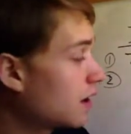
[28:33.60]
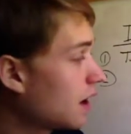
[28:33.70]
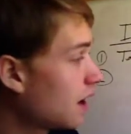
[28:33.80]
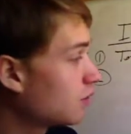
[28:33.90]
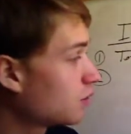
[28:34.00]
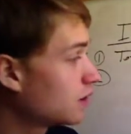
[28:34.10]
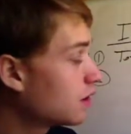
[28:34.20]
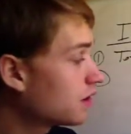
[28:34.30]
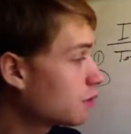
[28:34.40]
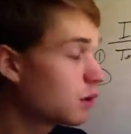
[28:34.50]
And we
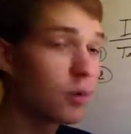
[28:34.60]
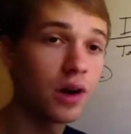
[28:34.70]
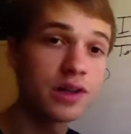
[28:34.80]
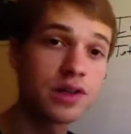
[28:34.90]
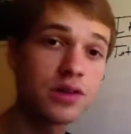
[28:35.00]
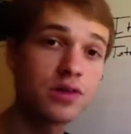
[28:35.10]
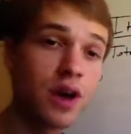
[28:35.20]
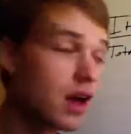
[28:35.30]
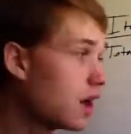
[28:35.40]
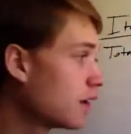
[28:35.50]
know that we want to
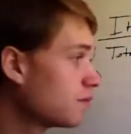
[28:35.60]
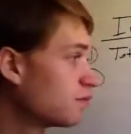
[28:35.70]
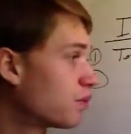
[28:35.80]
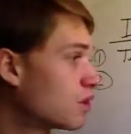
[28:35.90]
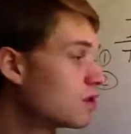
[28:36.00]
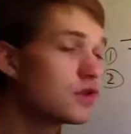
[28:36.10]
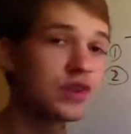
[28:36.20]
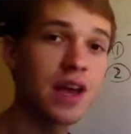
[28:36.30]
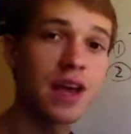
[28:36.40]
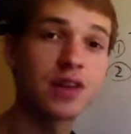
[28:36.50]

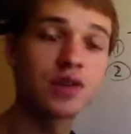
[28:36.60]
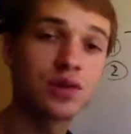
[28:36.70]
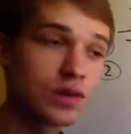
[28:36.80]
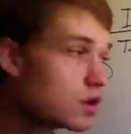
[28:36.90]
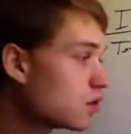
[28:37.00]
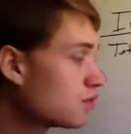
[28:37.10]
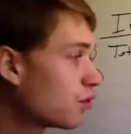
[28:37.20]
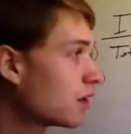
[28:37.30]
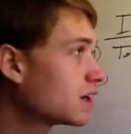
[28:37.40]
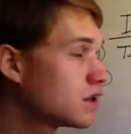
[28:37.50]
produce a
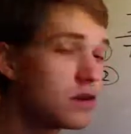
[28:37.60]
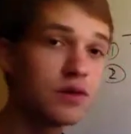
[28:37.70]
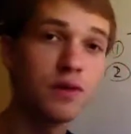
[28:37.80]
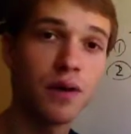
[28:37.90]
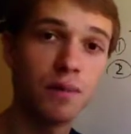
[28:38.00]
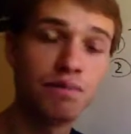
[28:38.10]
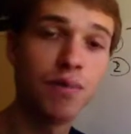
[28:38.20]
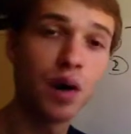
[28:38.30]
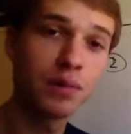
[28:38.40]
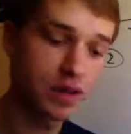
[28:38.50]
2.2
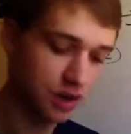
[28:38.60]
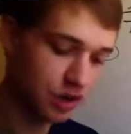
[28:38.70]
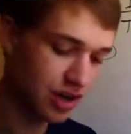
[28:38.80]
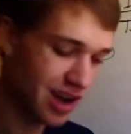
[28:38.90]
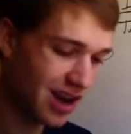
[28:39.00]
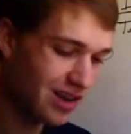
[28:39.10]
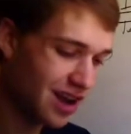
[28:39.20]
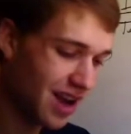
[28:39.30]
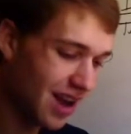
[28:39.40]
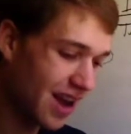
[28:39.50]
moment change,
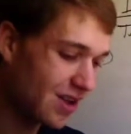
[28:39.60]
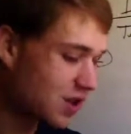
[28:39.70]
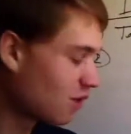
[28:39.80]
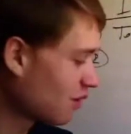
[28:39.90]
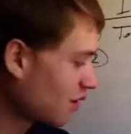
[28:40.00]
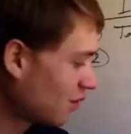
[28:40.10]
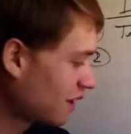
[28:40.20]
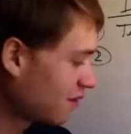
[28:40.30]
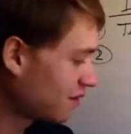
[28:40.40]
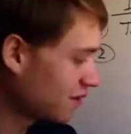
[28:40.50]
and so all we
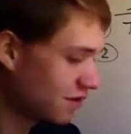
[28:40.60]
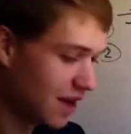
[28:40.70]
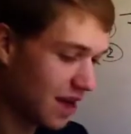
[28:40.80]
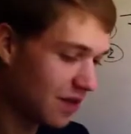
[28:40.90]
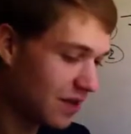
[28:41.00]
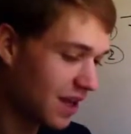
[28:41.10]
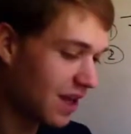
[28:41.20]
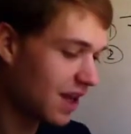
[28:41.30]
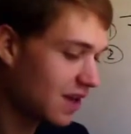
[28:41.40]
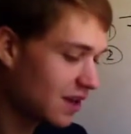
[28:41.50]
have to do now
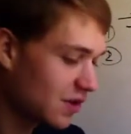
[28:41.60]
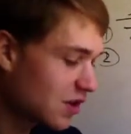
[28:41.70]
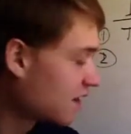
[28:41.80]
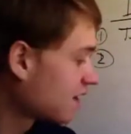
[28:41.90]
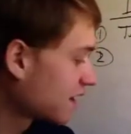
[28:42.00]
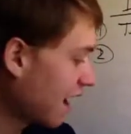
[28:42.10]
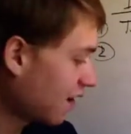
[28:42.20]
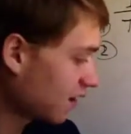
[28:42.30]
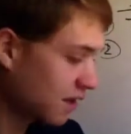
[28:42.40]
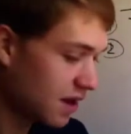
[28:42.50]
is
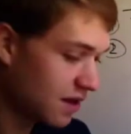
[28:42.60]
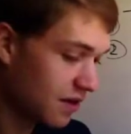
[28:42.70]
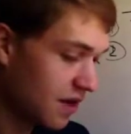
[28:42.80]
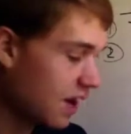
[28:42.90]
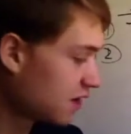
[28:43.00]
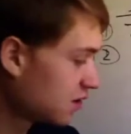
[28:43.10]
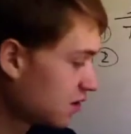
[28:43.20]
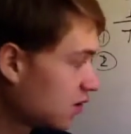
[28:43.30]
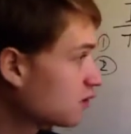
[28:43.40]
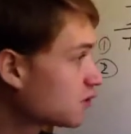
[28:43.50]
calculate and just
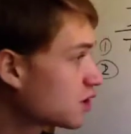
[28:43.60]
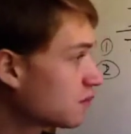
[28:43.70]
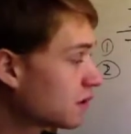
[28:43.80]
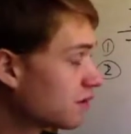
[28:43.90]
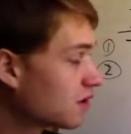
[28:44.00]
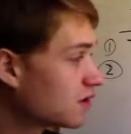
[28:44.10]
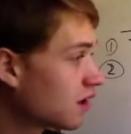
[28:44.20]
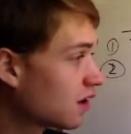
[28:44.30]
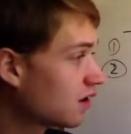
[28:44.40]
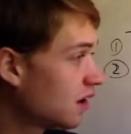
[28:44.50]
do some division
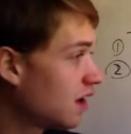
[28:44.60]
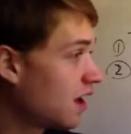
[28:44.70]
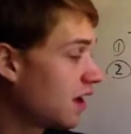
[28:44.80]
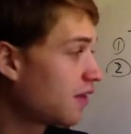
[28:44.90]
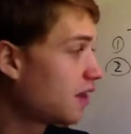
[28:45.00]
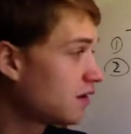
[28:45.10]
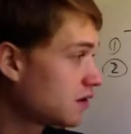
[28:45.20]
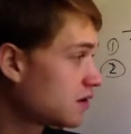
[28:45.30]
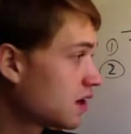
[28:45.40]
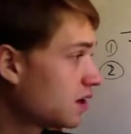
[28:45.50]
here, and that
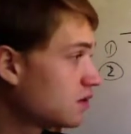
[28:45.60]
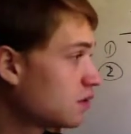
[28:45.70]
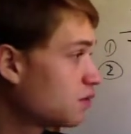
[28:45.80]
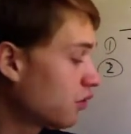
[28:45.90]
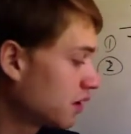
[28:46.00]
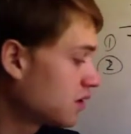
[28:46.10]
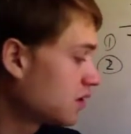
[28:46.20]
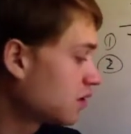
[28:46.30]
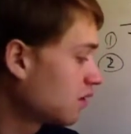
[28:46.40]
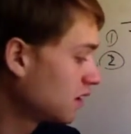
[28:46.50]
is
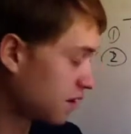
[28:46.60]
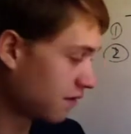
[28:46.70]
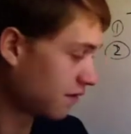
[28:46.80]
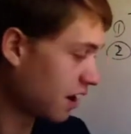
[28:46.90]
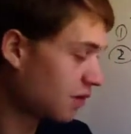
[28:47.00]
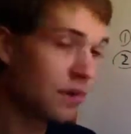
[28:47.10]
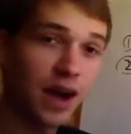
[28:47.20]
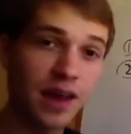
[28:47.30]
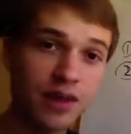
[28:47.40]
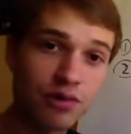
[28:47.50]
2.2 divided
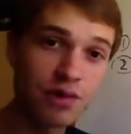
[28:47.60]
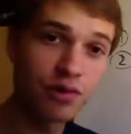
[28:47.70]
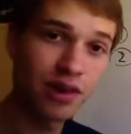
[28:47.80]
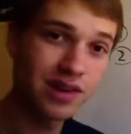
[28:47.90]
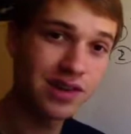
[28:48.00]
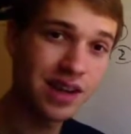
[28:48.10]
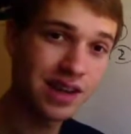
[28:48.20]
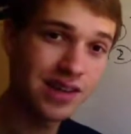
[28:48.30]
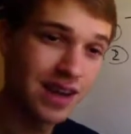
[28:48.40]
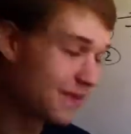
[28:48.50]
by
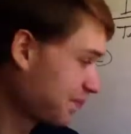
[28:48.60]
3.6,